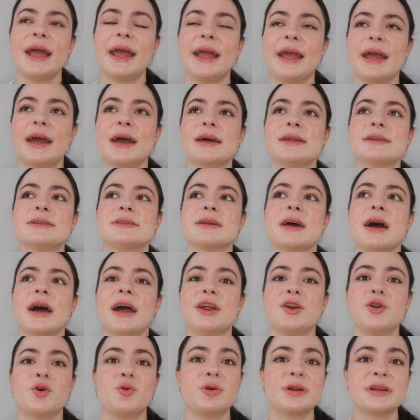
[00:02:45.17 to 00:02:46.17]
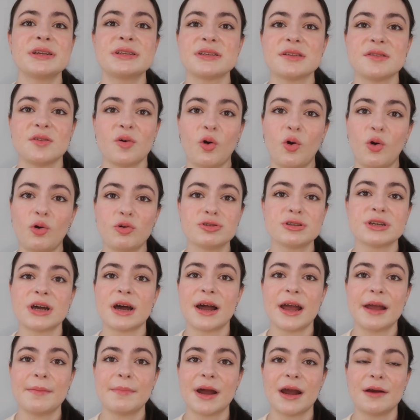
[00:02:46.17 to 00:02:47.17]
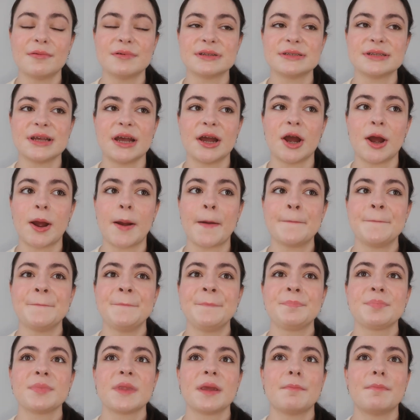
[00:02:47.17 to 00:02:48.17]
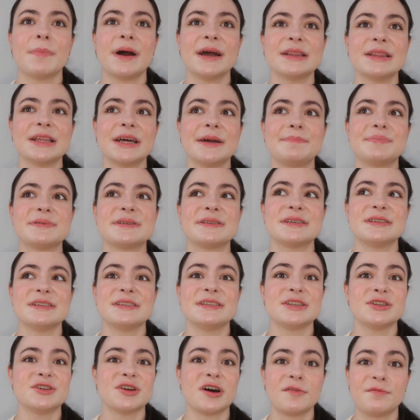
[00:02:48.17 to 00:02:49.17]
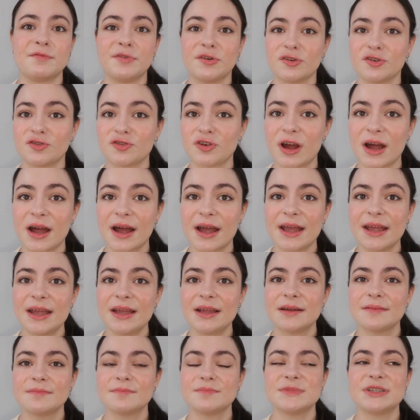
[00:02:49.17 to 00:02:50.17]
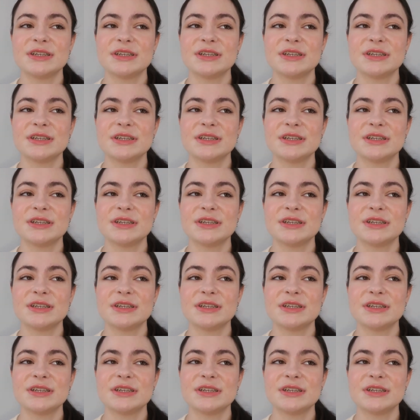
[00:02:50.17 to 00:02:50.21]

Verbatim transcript: And I noticed the whole time I was there, my lips did not feel dry.